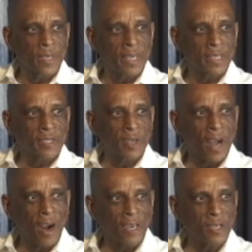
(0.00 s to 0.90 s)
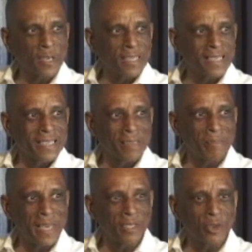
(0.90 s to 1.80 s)
It's hard to consider
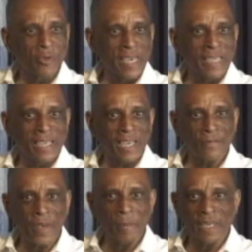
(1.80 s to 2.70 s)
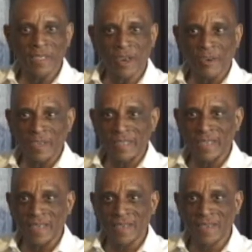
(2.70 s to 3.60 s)
men creating a feminine currency.